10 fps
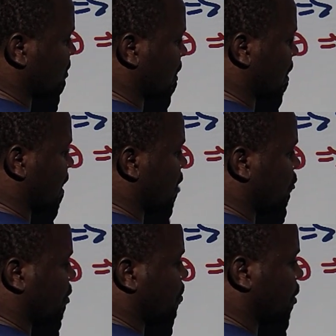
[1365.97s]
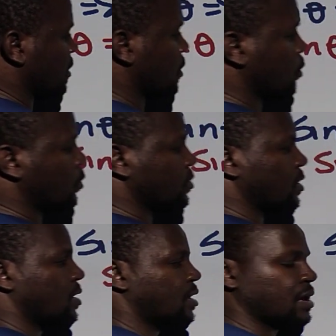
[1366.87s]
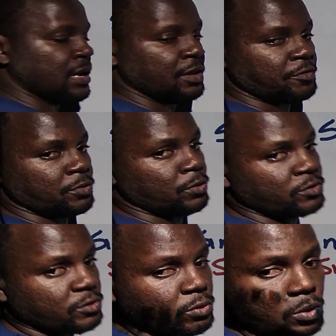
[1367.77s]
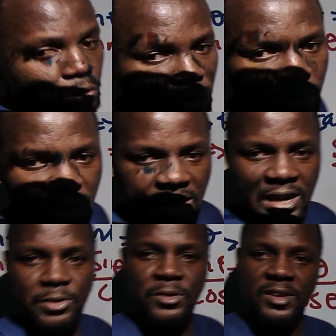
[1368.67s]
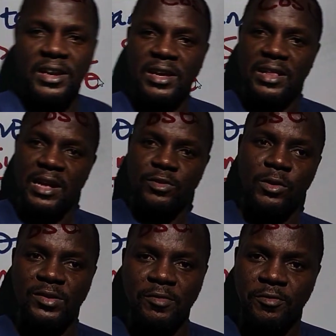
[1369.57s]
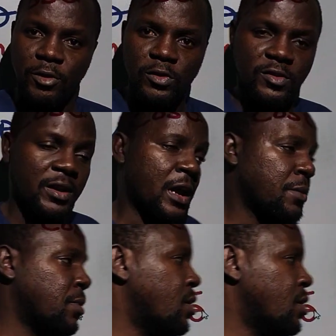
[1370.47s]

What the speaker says: theta. Everybody knows. And if you don't know, I do say there's always a first time